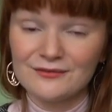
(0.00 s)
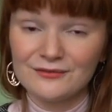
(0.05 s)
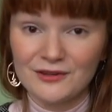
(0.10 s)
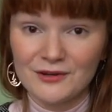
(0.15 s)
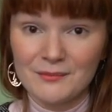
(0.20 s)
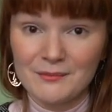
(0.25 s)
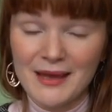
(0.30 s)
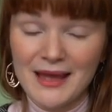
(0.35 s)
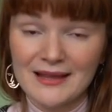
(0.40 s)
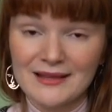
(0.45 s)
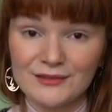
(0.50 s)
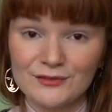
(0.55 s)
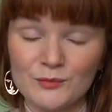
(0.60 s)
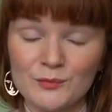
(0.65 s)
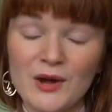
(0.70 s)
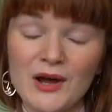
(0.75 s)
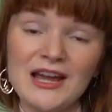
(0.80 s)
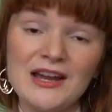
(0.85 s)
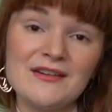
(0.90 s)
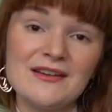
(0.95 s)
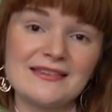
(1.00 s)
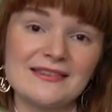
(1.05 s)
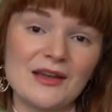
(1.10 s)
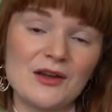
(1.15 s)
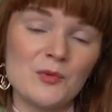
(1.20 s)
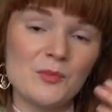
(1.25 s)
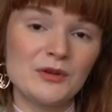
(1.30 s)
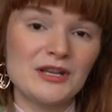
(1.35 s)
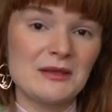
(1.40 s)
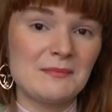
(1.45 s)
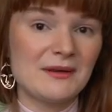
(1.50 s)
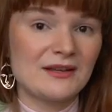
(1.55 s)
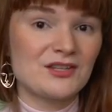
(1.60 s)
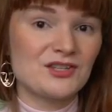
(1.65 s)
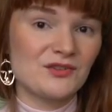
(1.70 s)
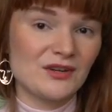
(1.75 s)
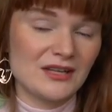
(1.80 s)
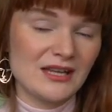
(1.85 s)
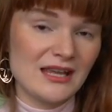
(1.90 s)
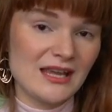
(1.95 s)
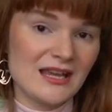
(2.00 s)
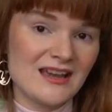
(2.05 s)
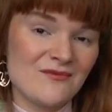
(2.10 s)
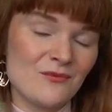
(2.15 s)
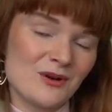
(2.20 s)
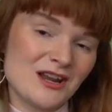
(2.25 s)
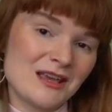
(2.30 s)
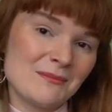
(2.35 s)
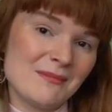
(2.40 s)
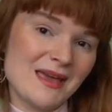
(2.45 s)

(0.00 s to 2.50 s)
from Patterns for Pirates. I'll put a picture in here of what I